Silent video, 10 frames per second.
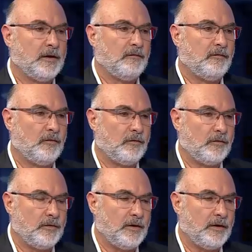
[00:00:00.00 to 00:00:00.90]
for
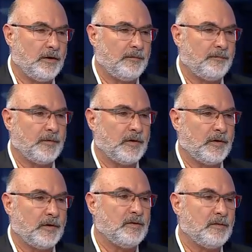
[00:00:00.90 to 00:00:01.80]
the
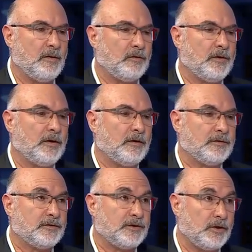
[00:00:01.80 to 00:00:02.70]
agreement about the
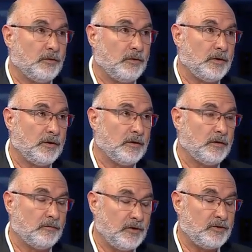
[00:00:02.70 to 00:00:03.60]
security
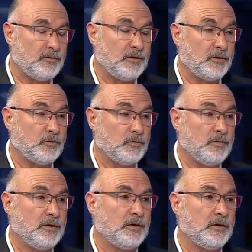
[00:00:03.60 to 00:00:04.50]
arrangement that should
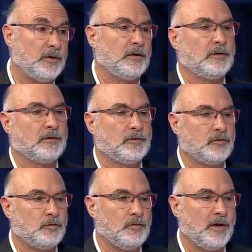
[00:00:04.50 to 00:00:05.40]

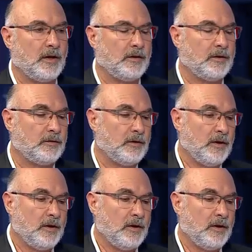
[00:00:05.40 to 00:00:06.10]
be held there.